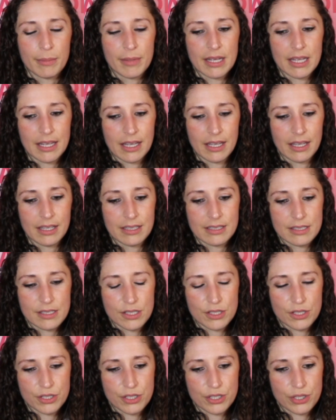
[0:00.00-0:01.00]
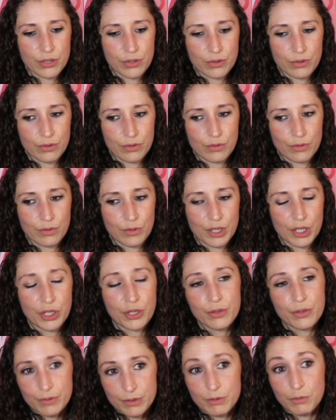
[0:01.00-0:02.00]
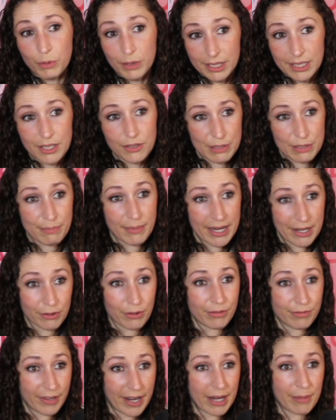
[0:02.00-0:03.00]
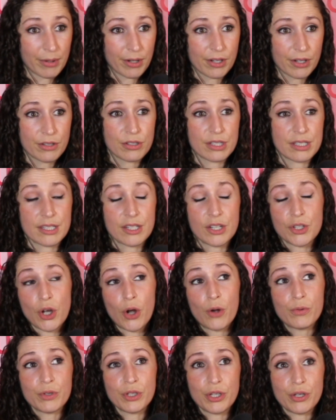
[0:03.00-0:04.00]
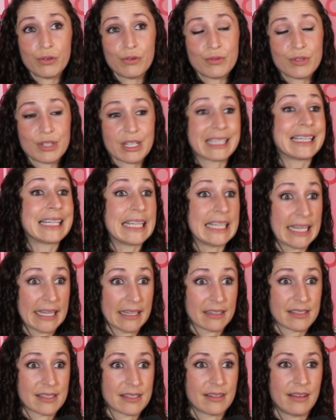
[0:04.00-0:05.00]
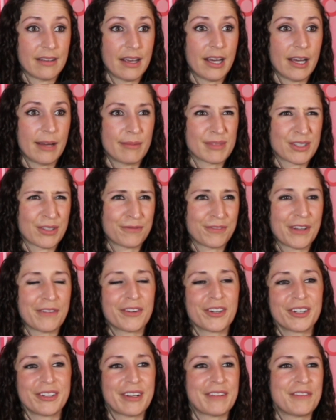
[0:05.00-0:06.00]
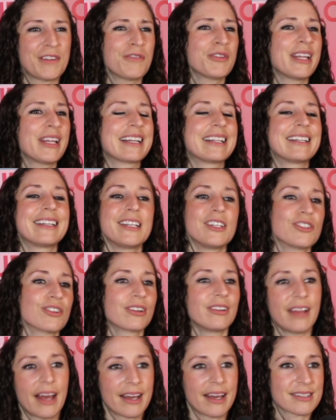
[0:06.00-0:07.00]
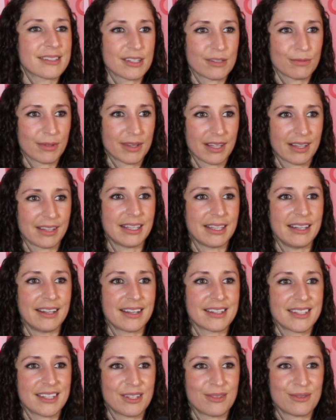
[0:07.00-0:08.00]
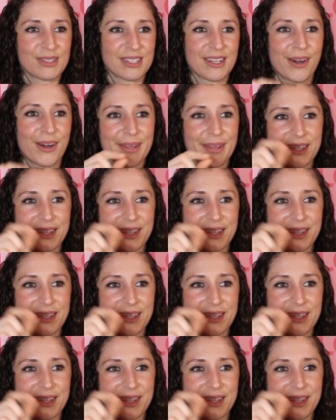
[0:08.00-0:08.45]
is to really use microfiber. Don't use Kleenex. So if you ever like cleaned your glasses with a Kleenex and you see all the